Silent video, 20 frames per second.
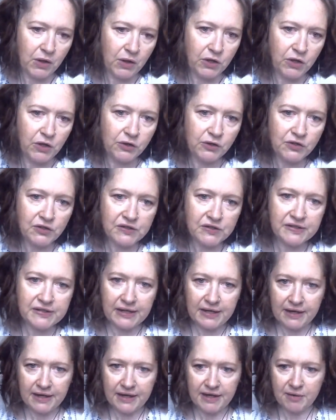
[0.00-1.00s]
you're
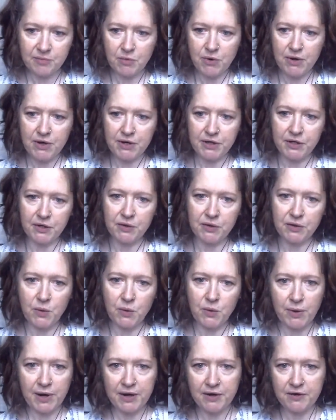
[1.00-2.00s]
seeing more, you're
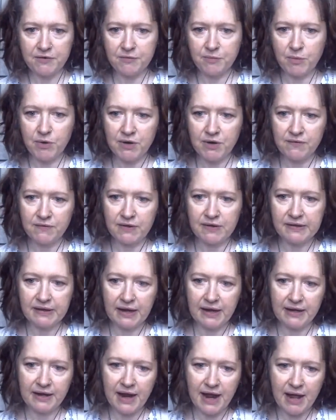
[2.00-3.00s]
aware of more of the
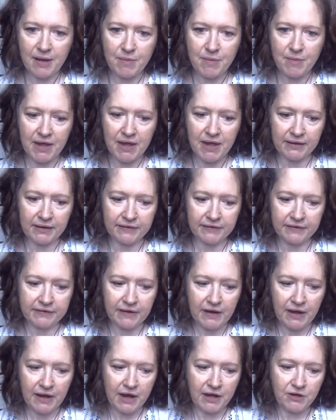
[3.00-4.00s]
dynamics,
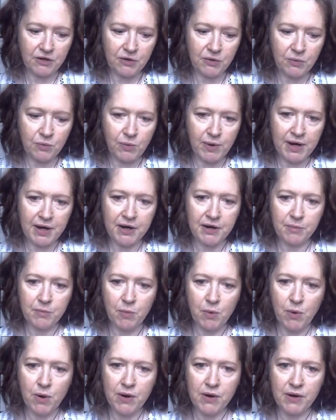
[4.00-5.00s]
and you're aware
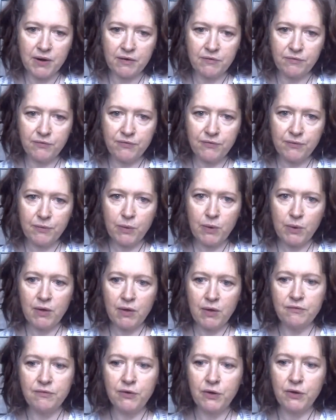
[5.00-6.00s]
more
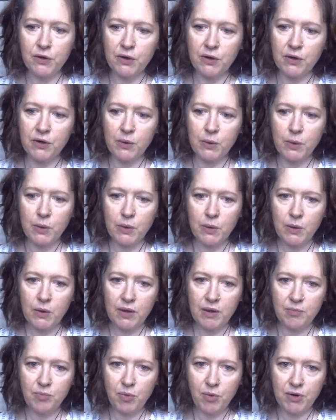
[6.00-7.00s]
of your
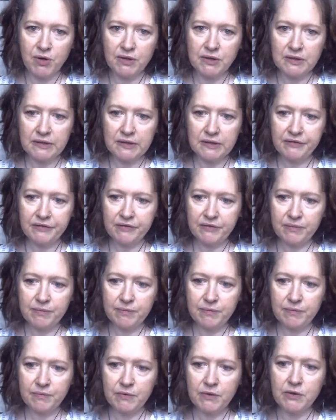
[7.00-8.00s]
importance,
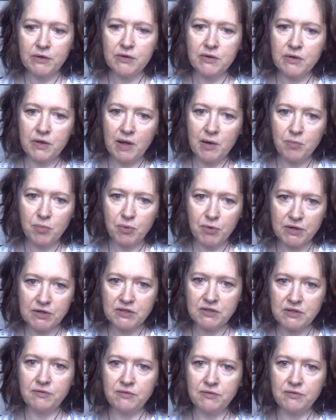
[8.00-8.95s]
the importance of